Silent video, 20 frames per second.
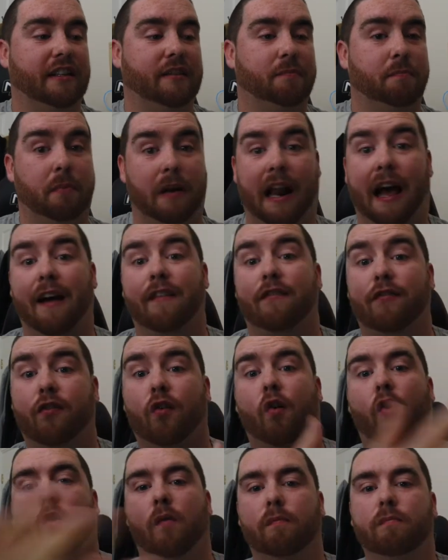
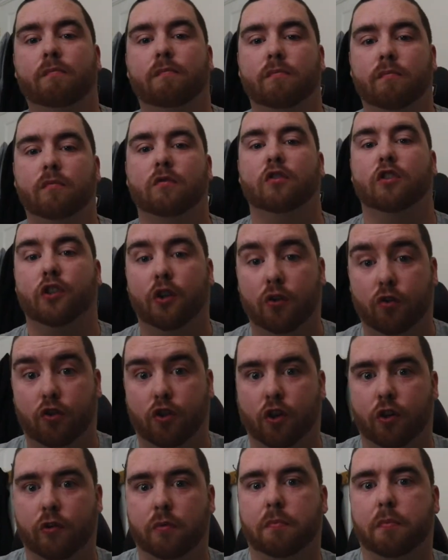platform,
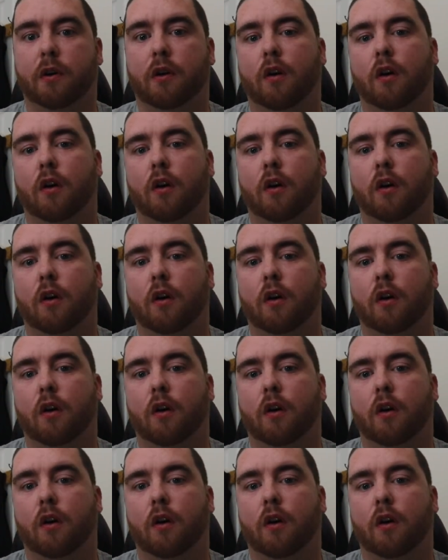YouTube,